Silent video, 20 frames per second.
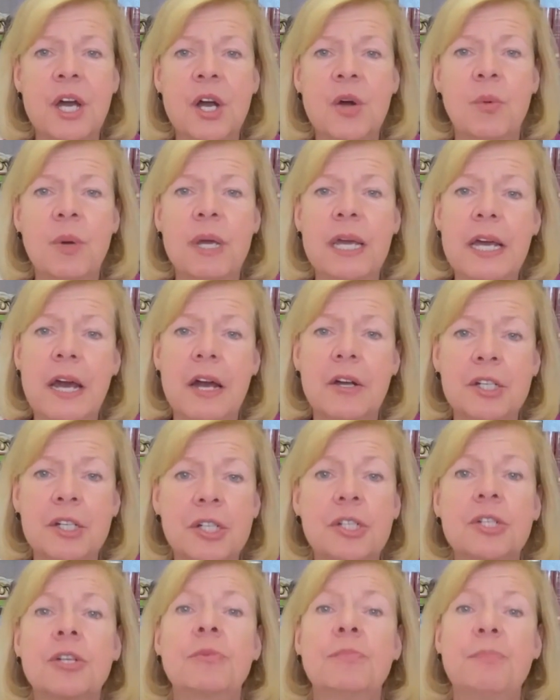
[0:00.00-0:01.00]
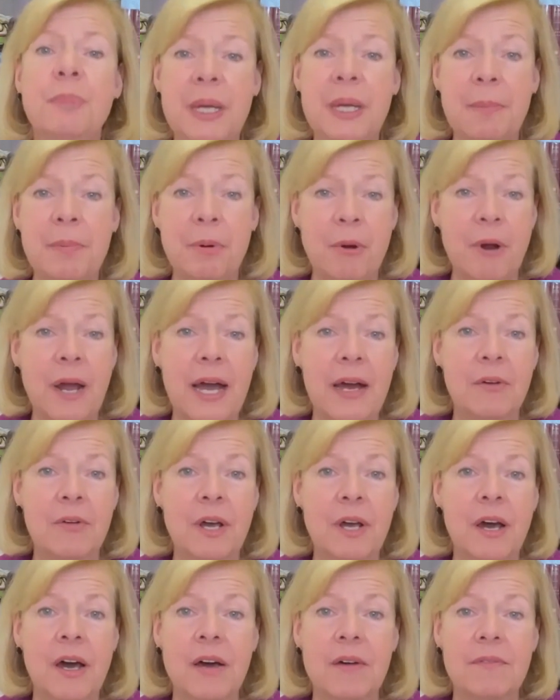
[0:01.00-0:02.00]
We should be proud
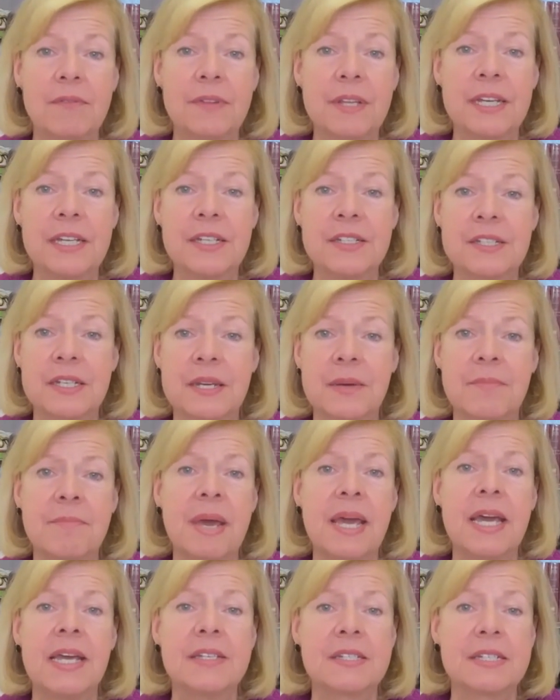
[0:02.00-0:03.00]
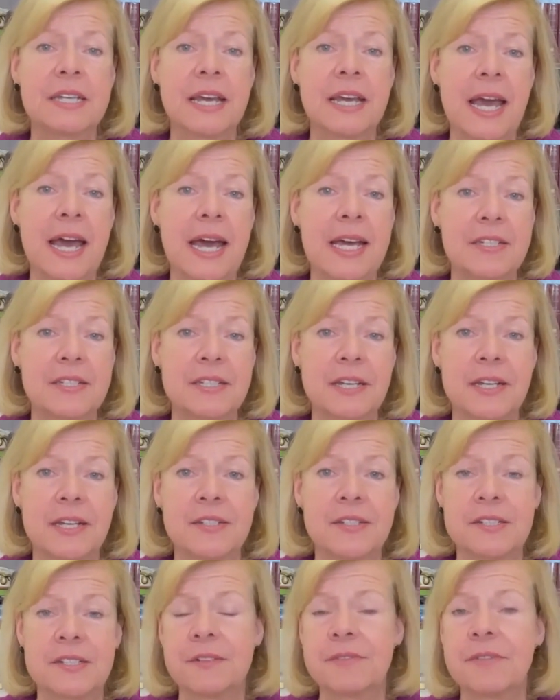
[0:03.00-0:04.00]
of these amazing
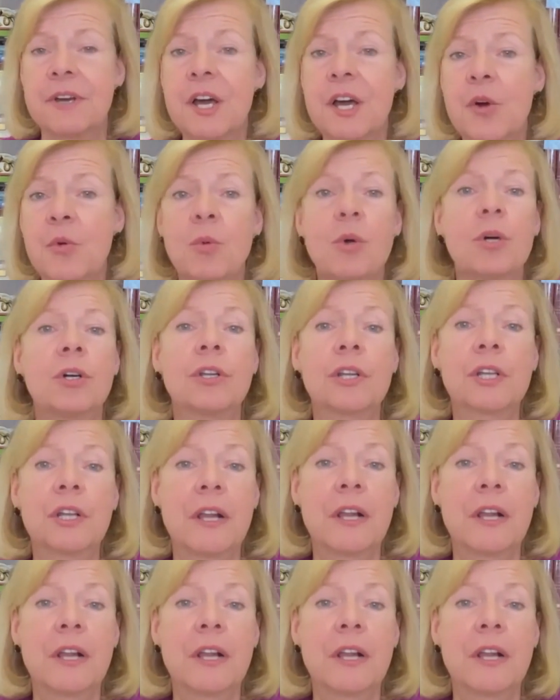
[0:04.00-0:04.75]
assets of world